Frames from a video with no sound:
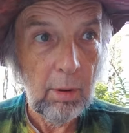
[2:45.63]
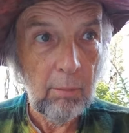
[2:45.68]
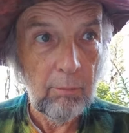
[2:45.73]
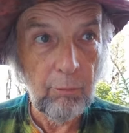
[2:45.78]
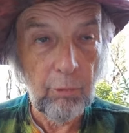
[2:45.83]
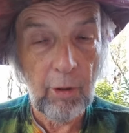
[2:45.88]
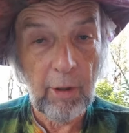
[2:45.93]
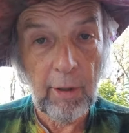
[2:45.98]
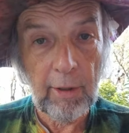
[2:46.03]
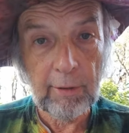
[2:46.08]

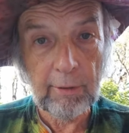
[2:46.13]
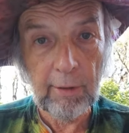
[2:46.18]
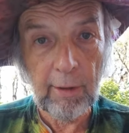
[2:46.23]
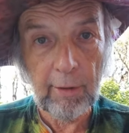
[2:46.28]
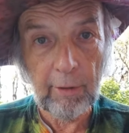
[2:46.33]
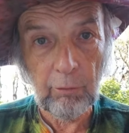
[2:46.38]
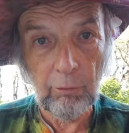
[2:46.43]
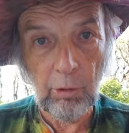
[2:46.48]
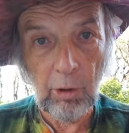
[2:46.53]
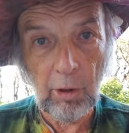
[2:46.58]
braying
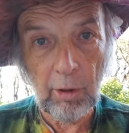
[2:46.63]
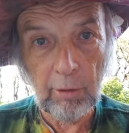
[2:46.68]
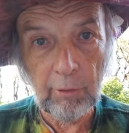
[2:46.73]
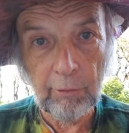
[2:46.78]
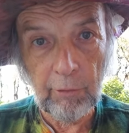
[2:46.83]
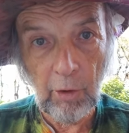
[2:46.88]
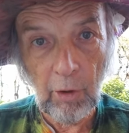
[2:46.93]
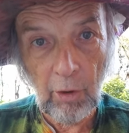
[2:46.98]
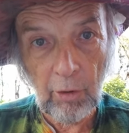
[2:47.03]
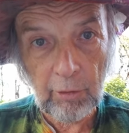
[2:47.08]
like
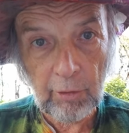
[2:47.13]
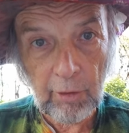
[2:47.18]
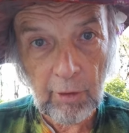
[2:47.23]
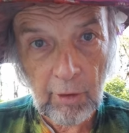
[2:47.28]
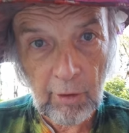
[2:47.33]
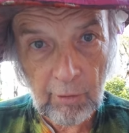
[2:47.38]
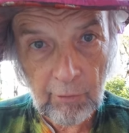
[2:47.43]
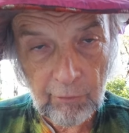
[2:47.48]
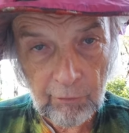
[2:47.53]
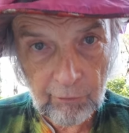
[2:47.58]
wild
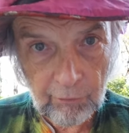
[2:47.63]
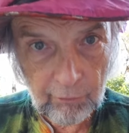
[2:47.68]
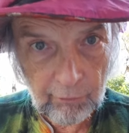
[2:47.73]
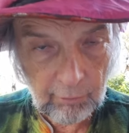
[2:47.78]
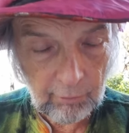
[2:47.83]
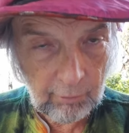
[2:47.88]
donkeys.